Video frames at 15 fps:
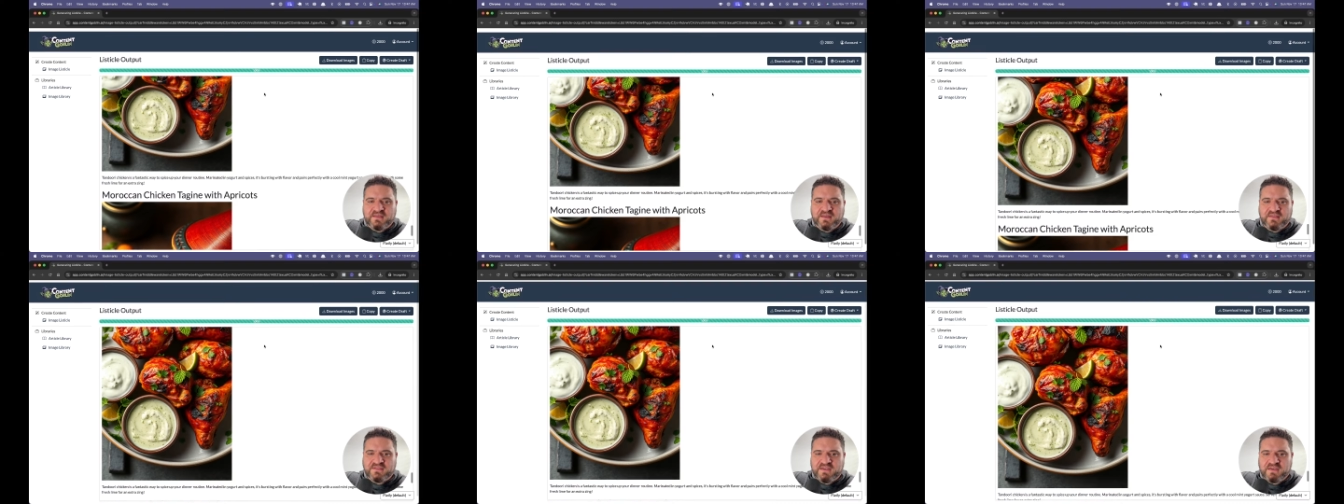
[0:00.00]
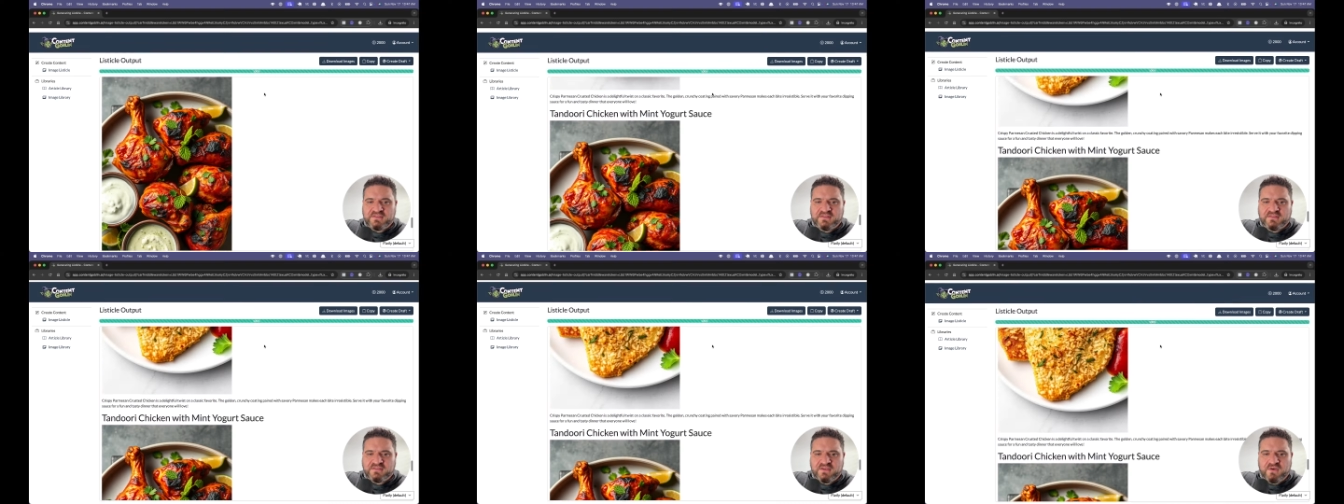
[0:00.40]
a
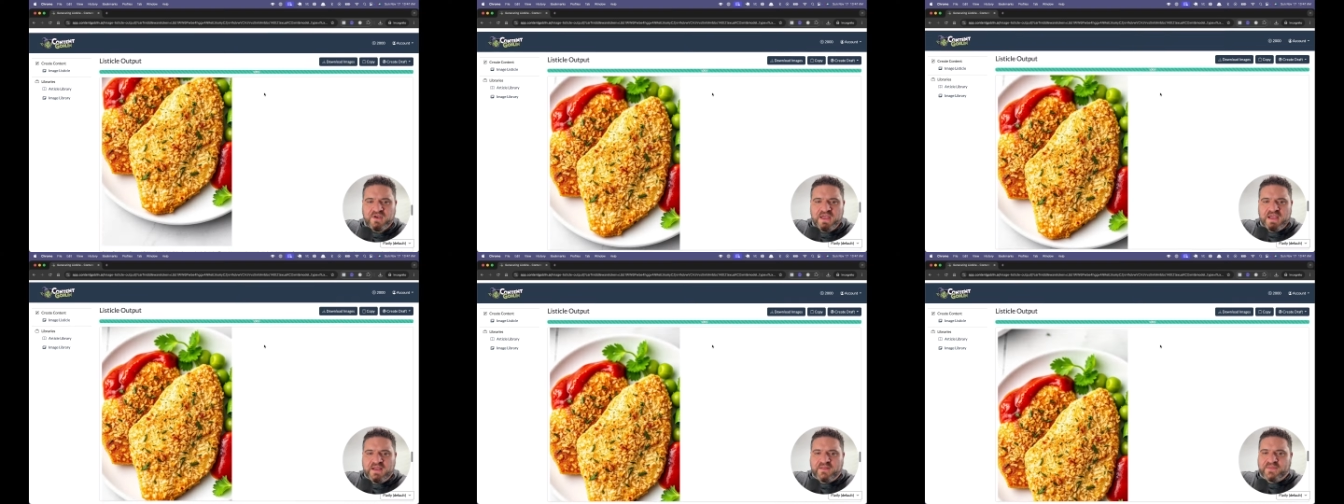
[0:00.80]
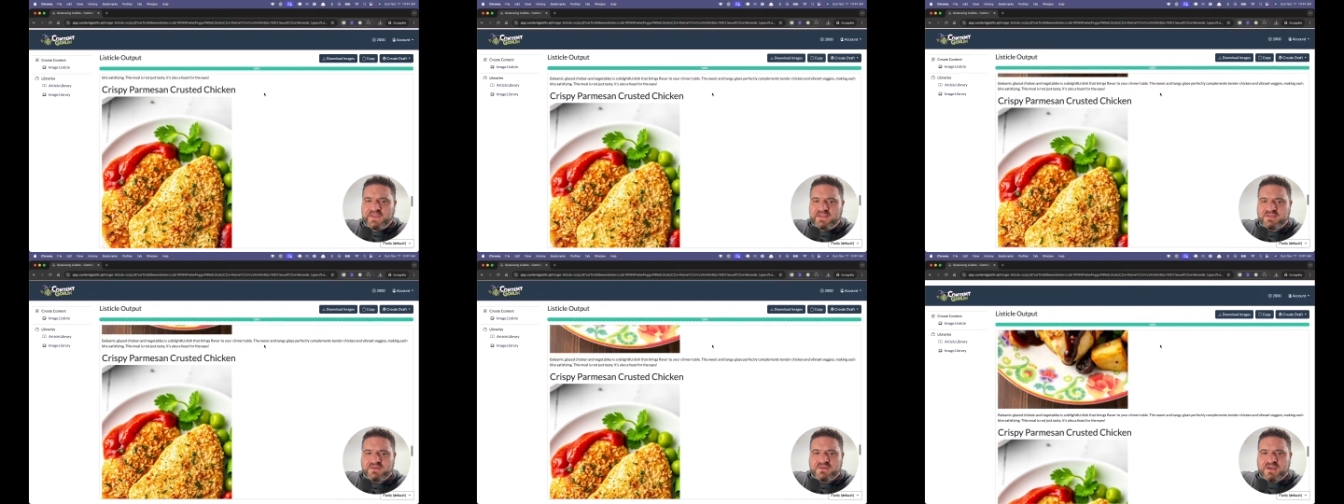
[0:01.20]
section. So
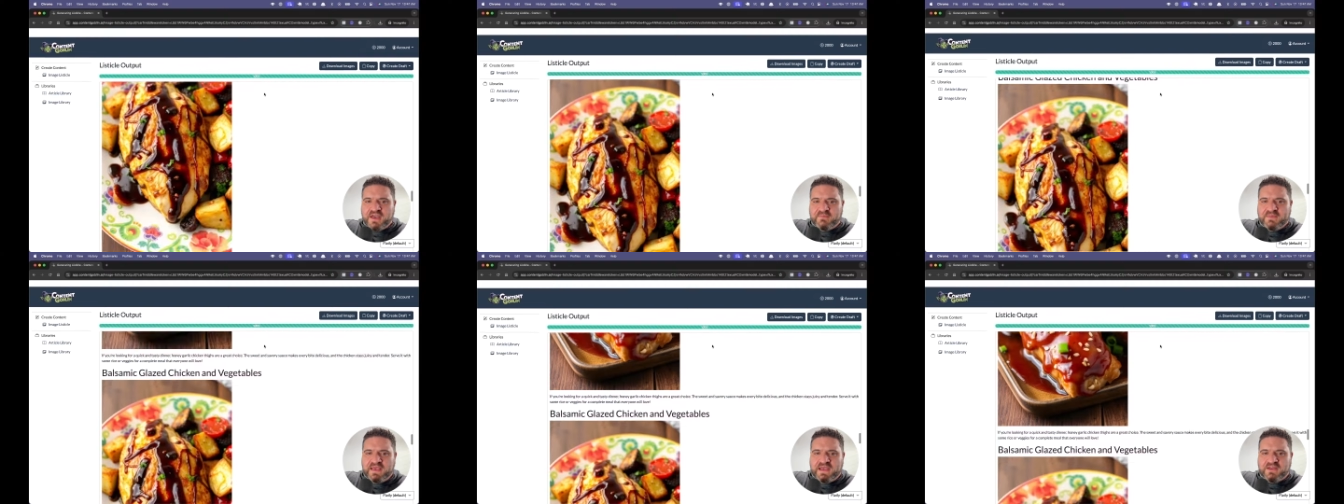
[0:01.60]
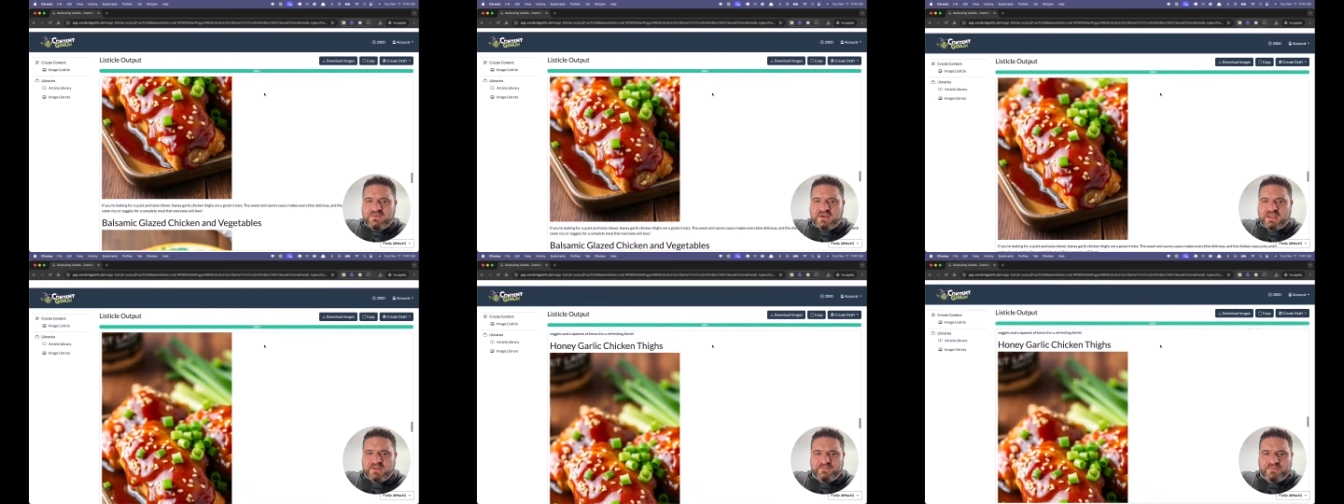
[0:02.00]
these are not bad,
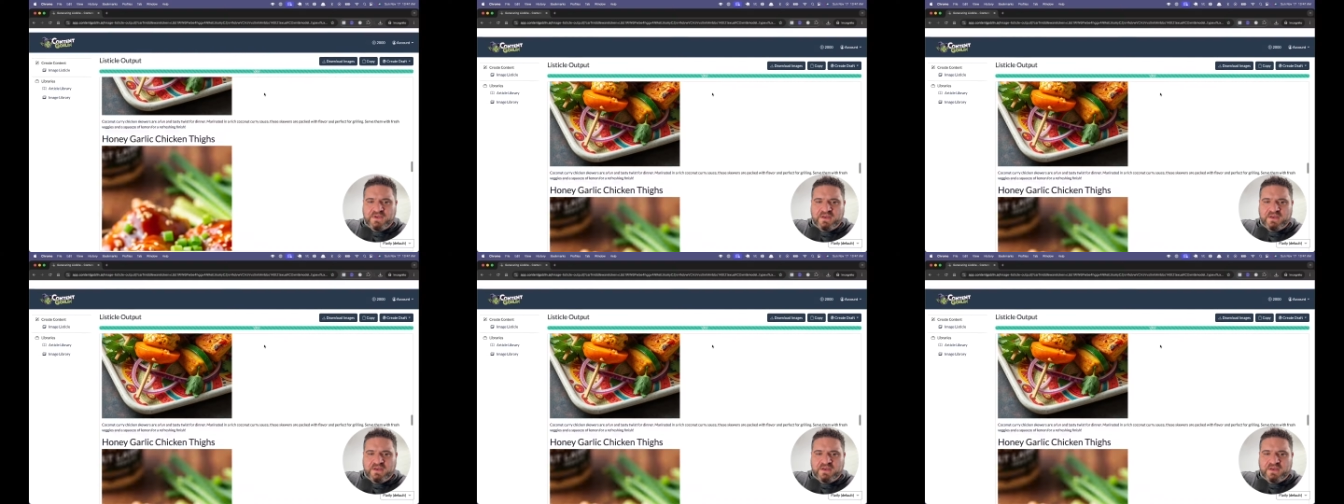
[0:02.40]
right?